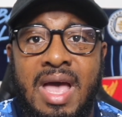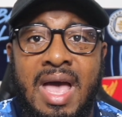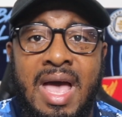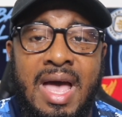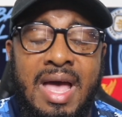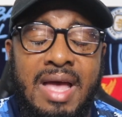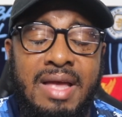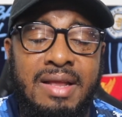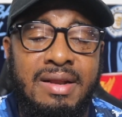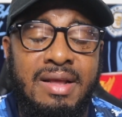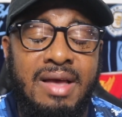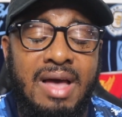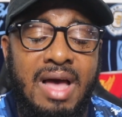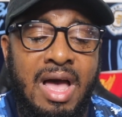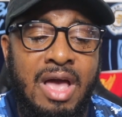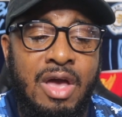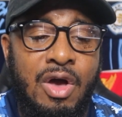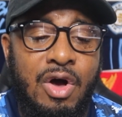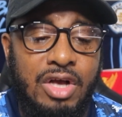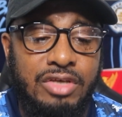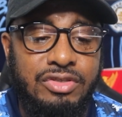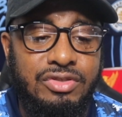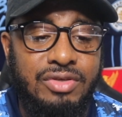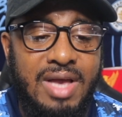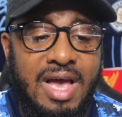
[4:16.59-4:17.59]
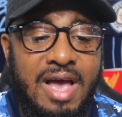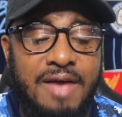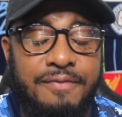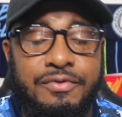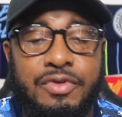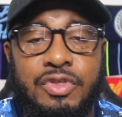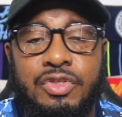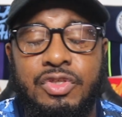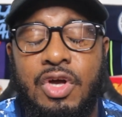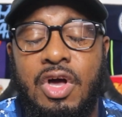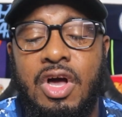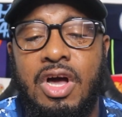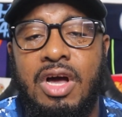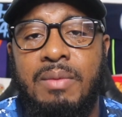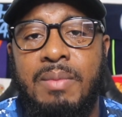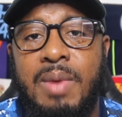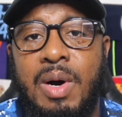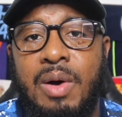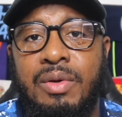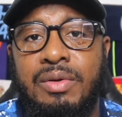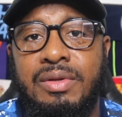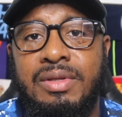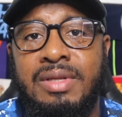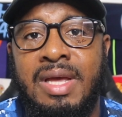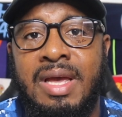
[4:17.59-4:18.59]
And I also have to talk
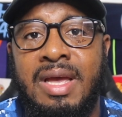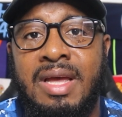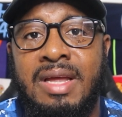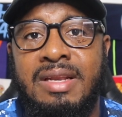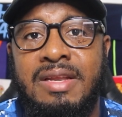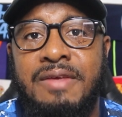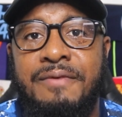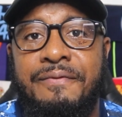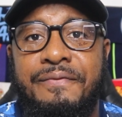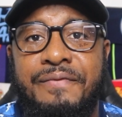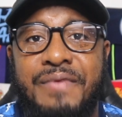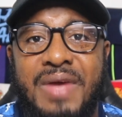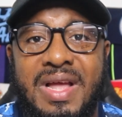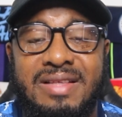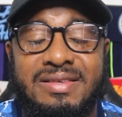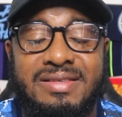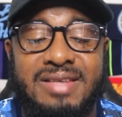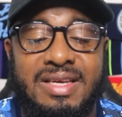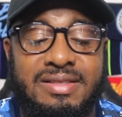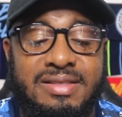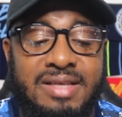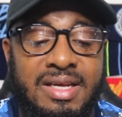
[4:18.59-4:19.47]
about their defense.